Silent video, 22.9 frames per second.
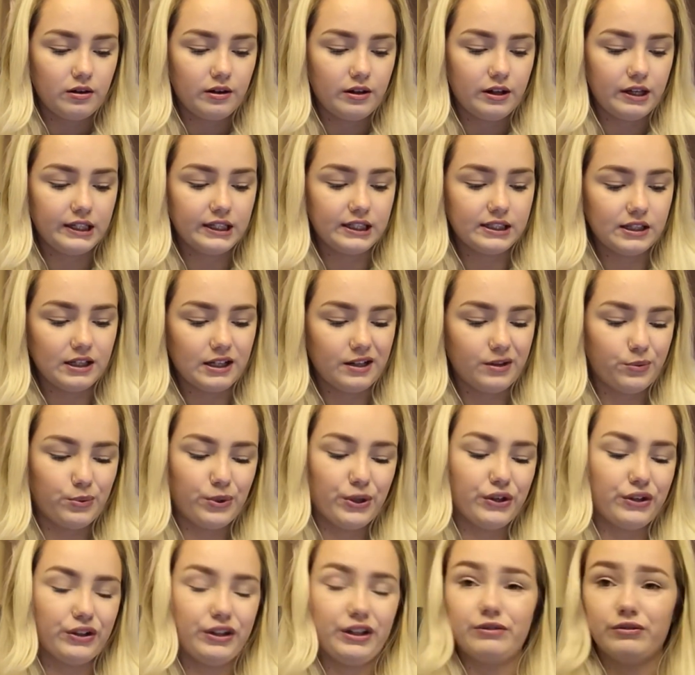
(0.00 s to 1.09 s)
like I said, I
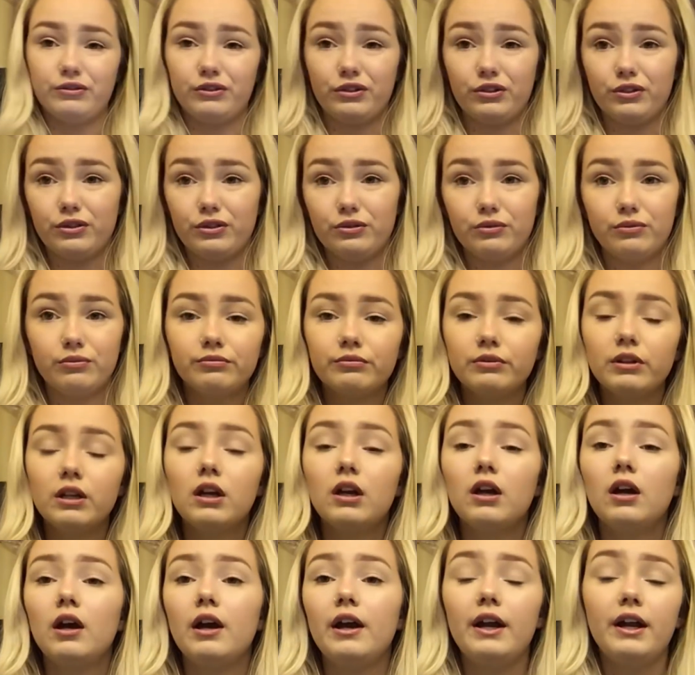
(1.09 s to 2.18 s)
rarely even do.
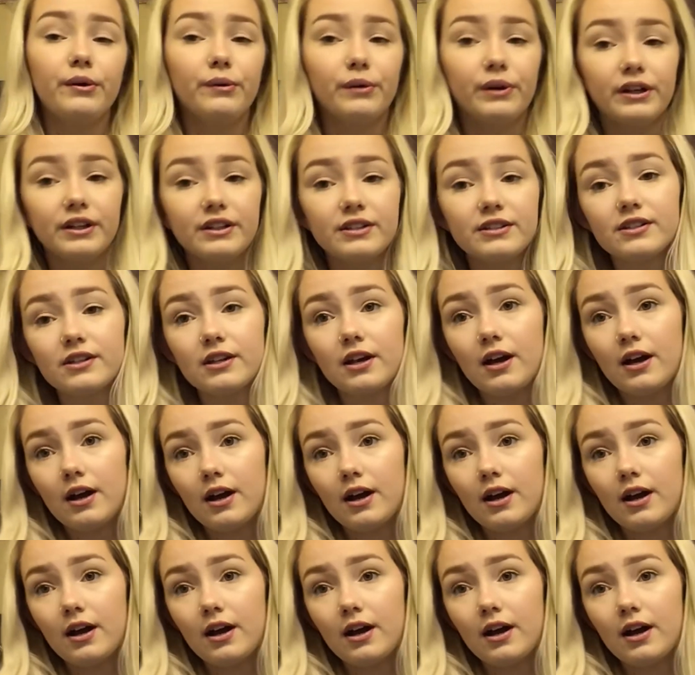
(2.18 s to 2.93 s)
Anyways,